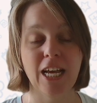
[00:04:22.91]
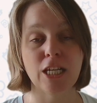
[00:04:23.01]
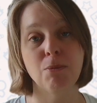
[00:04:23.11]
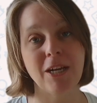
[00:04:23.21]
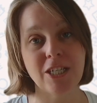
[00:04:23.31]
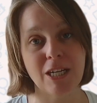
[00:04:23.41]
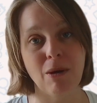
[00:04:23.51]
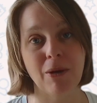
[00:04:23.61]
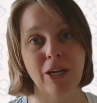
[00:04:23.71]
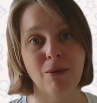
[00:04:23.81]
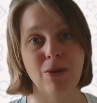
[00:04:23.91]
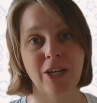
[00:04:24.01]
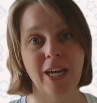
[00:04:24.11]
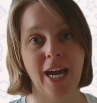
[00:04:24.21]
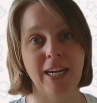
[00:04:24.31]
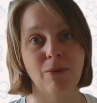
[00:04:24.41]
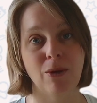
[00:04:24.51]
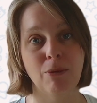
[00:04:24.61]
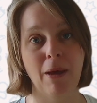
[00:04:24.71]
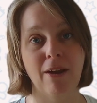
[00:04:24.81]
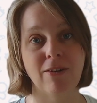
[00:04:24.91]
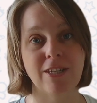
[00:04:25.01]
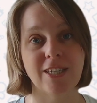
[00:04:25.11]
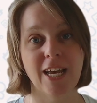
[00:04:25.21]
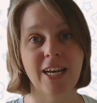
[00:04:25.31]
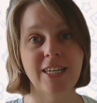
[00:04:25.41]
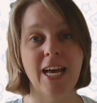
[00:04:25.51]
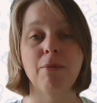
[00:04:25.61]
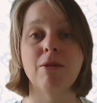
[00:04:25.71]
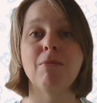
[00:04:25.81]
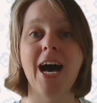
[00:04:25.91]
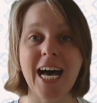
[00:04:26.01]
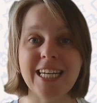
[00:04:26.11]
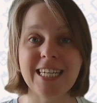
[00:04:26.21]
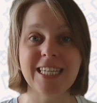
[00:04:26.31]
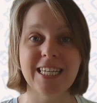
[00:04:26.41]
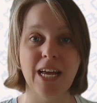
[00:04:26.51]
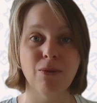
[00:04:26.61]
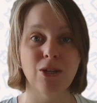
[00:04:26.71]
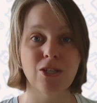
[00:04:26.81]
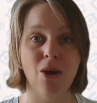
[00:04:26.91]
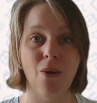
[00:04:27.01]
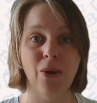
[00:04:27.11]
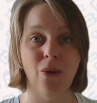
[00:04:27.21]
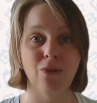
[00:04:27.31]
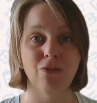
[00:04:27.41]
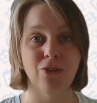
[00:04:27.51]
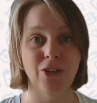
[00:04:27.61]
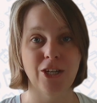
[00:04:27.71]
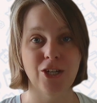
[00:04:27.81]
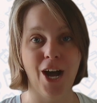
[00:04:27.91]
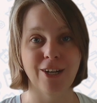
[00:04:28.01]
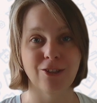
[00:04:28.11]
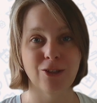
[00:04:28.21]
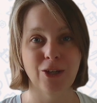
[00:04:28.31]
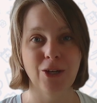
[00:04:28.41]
especially when we're communicating with parents to help them understand what's going on for their child.